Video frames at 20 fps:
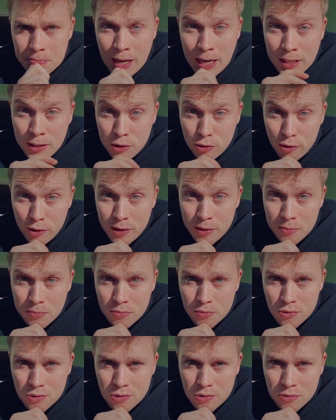and
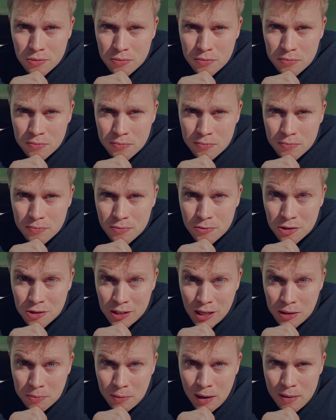dreams, to
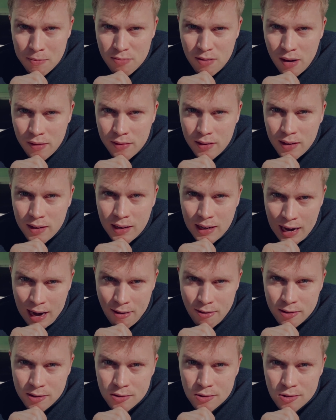set my brother
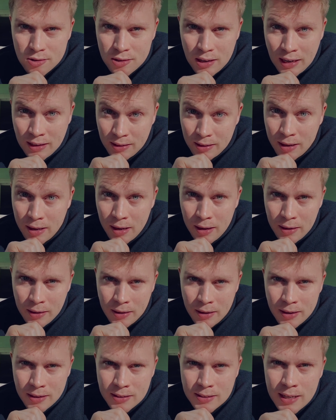Clarence and the
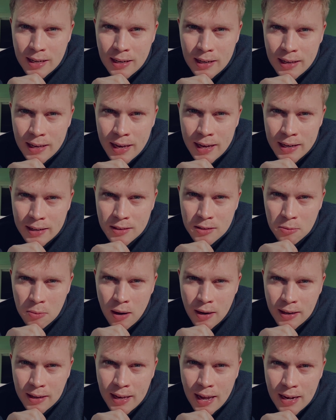king in deadly hate the
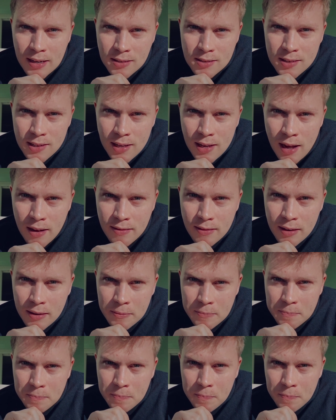one against the other.
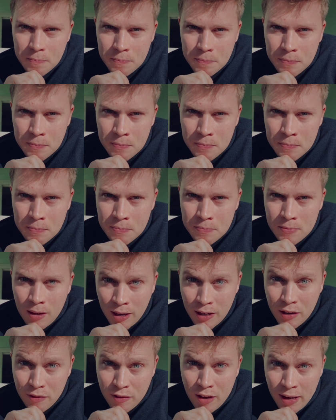
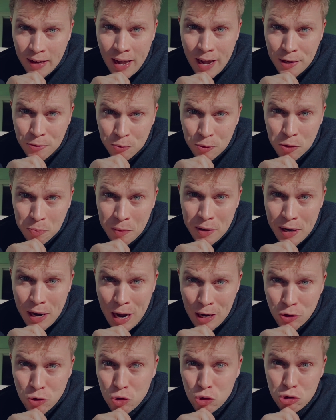And if King Edward be
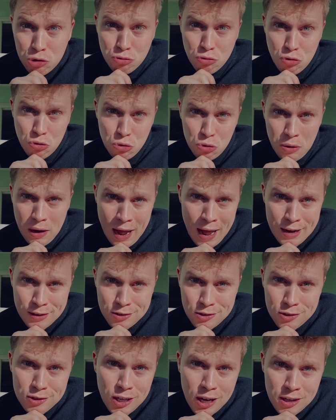as true
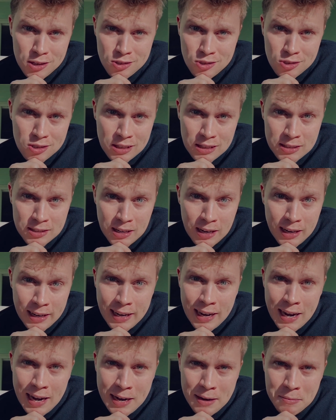and just as I
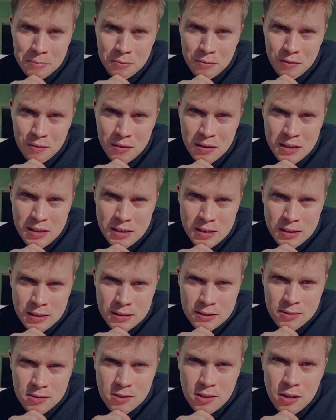am
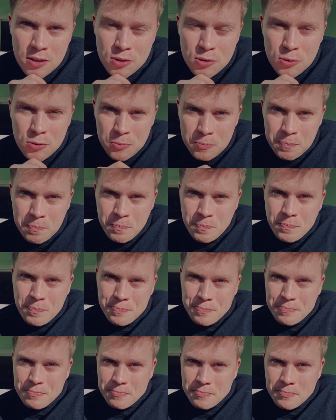subtle,
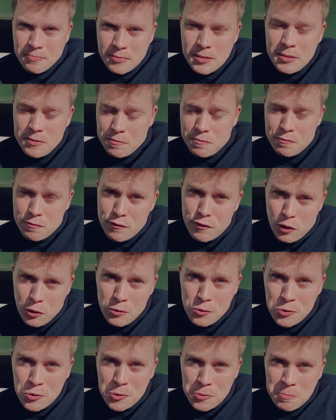
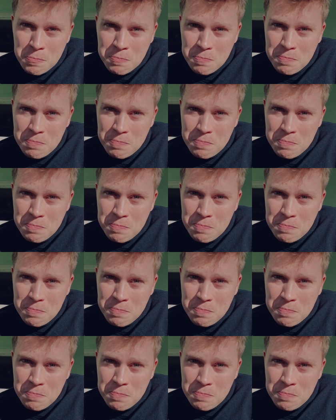false,